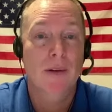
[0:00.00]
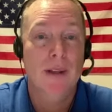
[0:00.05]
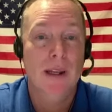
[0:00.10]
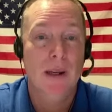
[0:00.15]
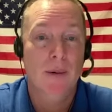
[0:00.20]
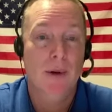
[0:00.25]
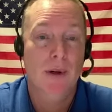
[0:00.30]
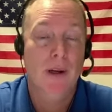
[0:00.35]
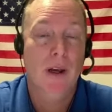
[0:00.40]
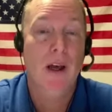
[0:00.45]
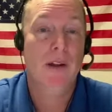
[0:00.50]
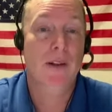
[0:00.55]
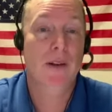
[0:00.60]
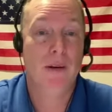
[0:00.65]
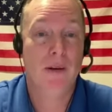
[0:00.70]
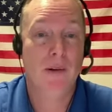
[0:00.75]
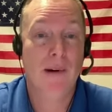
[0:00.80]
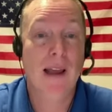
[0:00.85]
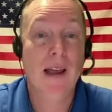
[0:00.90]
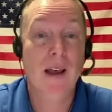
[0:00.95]
They were on the
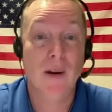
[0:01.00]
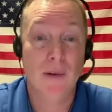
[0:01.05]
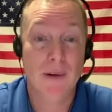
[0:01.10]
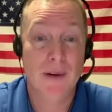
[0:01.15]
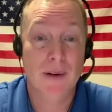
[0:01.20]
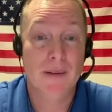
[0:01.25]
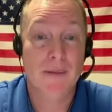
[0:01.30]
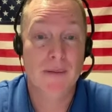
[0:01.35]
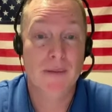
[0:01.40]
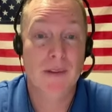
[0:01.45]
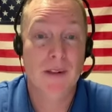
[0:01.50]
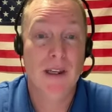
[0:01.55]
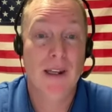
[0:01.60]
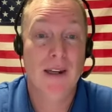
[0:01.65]
ground at